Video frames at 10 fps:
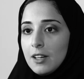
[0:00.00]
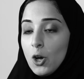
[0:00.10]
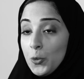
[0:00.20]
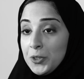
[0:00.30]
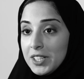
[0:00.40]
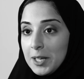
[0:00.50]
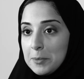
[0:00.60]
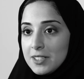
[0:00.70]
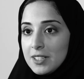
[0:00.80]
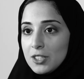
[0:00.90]
Owning a
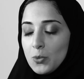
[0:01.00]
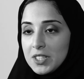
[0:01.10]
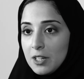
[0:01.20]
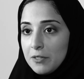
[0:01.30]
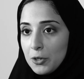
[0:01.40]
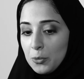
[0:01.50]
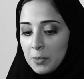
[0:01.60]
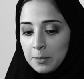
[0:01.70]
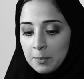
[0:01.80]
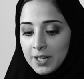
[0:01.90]
business was never on
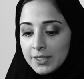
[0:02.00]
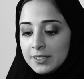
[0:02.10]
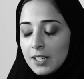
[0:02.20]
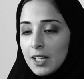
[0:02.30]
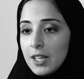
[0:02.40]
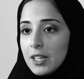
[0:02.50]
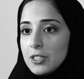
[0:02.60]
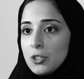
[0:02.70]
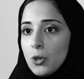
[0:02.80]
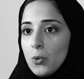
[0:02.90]
my mind,
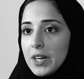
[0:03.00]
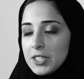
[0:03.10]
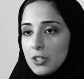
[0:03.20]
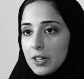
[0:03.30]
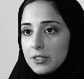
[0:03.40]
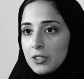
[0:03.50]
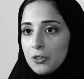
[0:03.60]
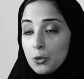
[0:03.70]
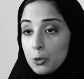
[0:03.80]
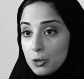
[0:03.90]
so I started
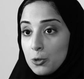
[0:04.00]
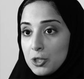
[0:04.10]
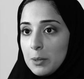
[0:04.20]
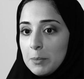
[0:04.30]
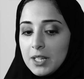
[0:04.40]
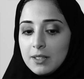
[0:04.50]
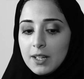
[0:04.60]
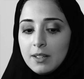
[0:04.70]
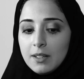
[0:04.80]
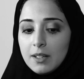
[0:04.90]
through social
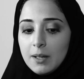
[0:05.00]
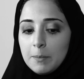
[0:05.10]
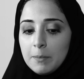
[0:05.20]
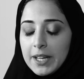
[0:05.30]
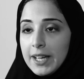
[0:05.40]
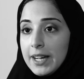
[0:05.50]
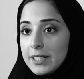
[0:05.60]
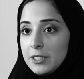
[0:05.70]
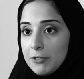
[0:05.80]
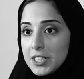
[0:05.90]
media. I had
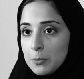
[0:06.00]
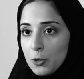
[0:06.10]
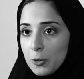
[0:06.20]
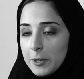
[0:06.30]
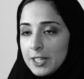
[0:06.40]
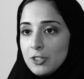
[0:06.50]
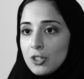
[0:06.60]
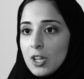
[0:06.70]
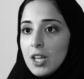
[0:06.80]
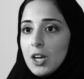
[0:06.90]
a Facebook page
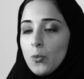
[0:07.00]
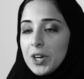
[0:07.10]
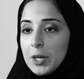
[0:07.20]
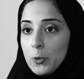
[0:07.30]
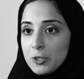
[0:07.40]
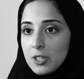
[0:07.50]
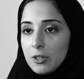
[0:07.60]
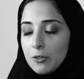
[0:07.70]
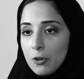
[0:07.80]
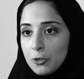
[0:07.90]
where I posted the
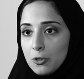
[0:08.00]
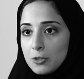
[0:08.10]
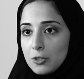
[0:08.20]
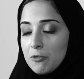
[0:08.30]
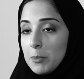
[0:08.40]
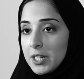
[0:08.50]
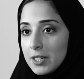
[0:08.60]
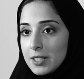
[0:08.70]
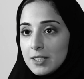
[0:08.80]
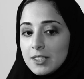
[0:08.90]
photos of my
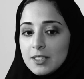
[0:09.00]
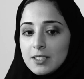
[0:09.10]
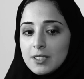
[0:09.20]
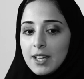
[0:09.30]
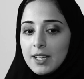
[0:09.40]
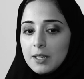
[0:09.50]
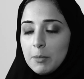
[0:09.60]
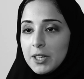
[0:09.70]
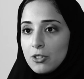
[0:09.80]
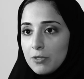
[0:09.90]
cousins and my
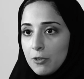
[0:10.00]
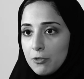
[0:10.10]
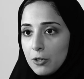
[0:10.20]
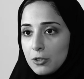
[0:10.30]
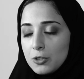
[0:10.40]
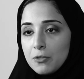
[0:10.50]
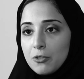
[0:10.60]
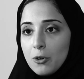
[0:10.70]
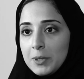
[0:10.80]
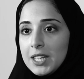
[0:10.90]
travel photos
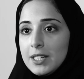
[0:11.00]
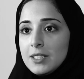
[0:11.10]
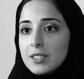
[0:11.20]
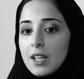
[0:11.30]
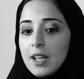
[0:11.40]
from Leeds.